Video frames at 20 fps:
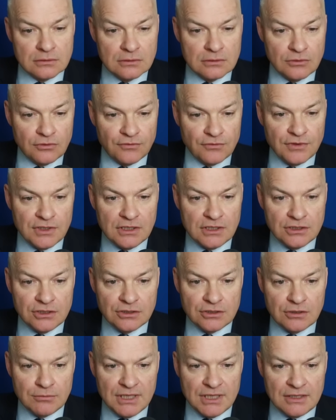Not feeling
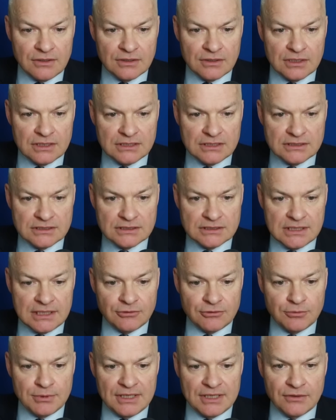good about this.
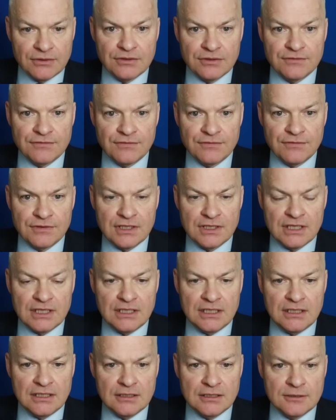How about the
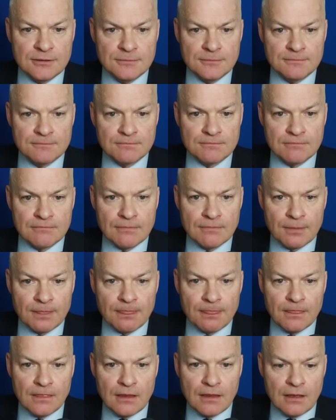V?
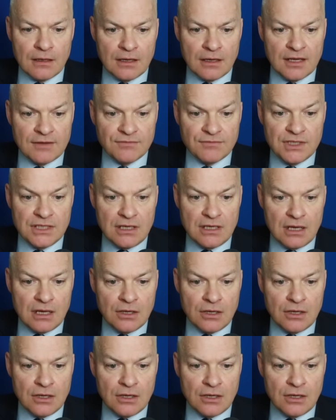I have the